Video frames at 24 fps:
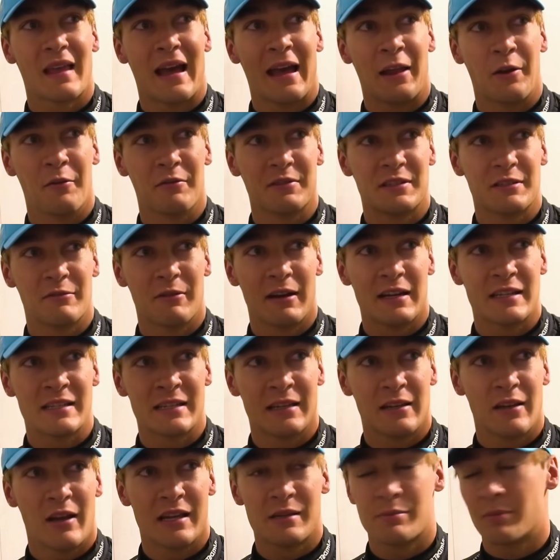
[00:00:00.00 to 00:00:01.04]
obviously racing at
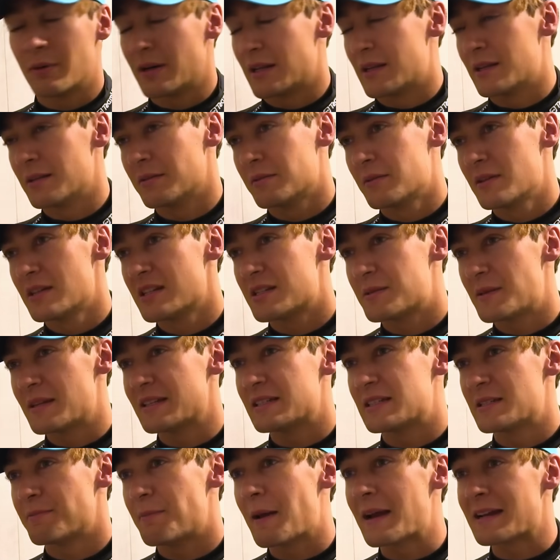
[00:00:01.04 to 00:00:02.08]
night is pretty
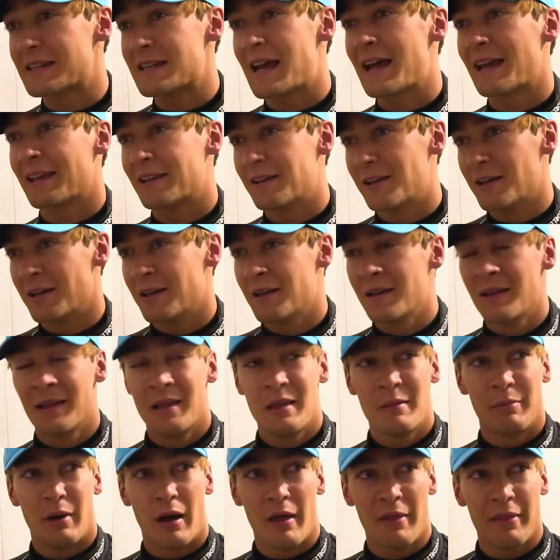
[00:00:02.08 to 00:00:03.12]
spectacular,
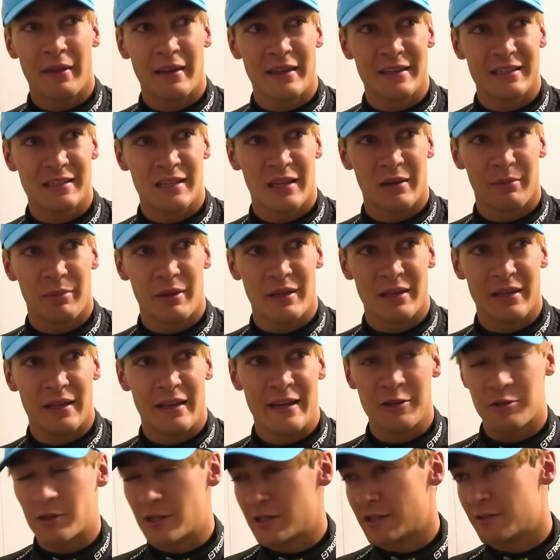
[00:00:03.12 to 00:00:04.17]
but I think it's going to be an
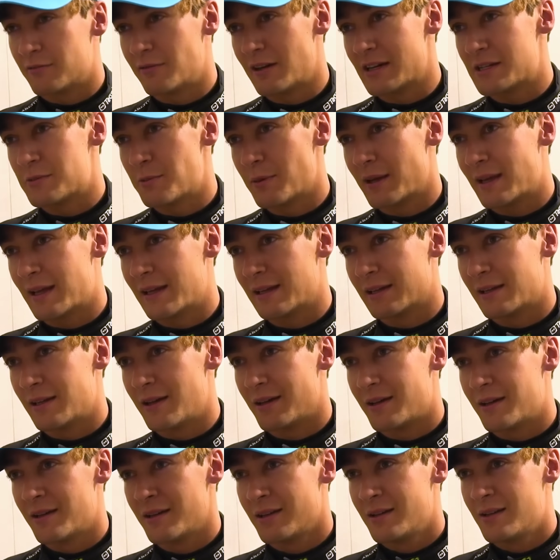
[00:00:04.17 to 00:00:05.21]
interesting race weekend,
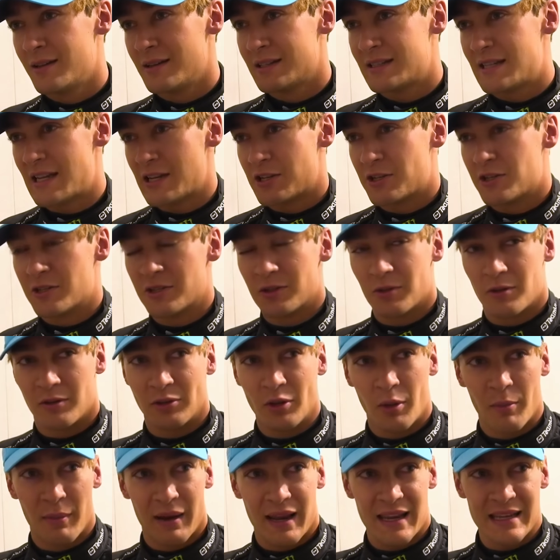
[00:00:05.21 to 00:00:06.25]
session sort of
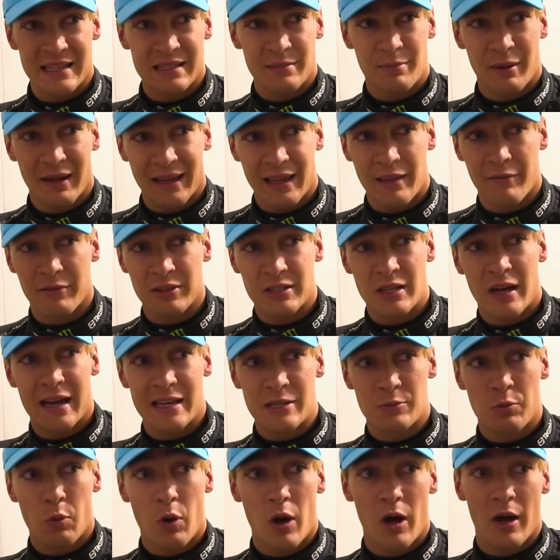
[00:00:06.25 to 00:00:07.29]
dominated by getting the
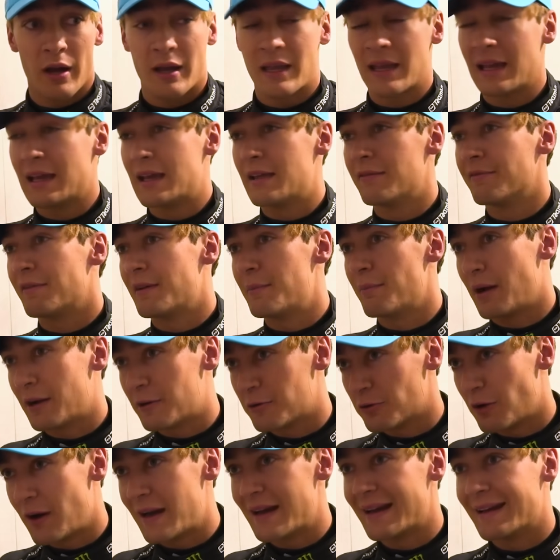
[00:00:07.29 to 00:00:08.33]
tyres working and then by
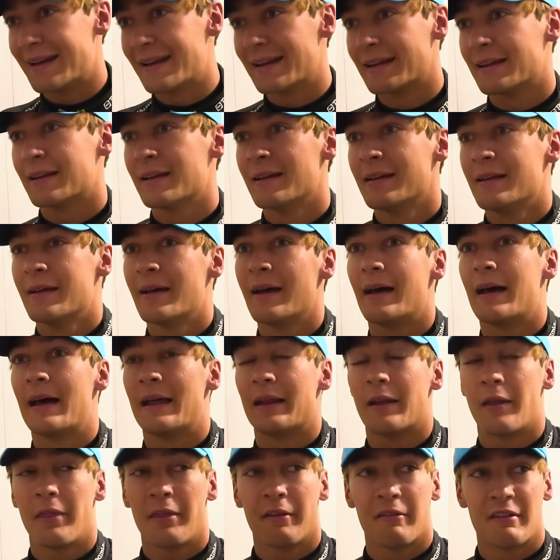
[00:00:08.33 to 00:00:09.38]
graining,
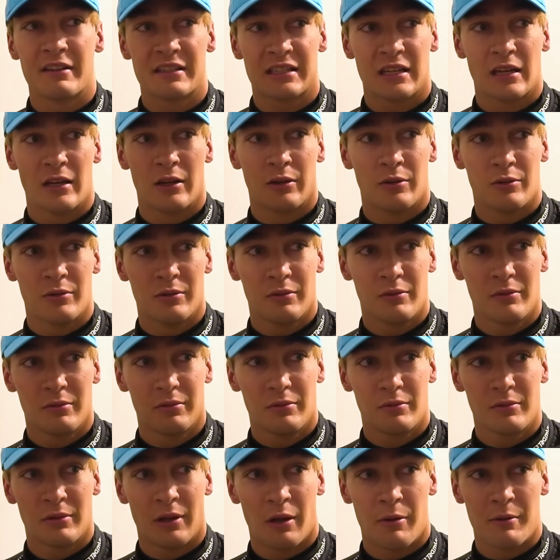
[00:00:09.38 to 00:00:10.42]
and I think that's going
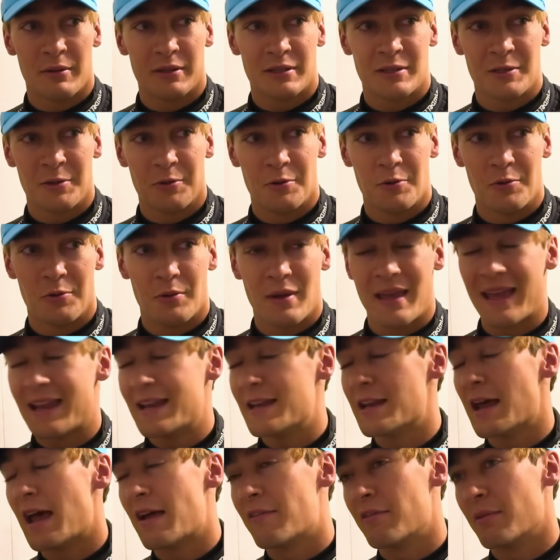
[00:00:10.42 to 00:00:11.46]
to
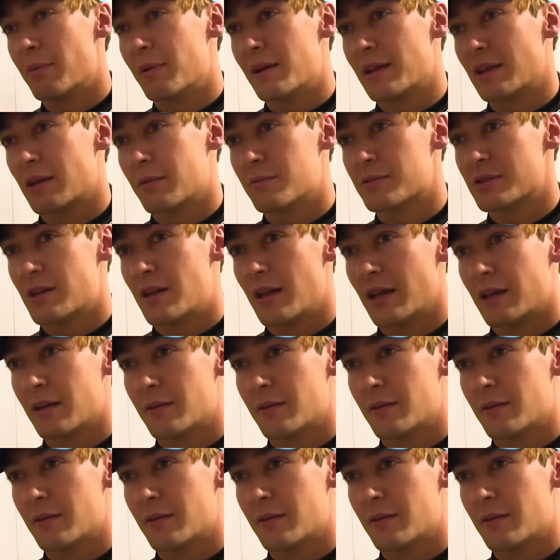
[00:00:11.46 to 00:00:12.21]
hinder everybody come Sunday.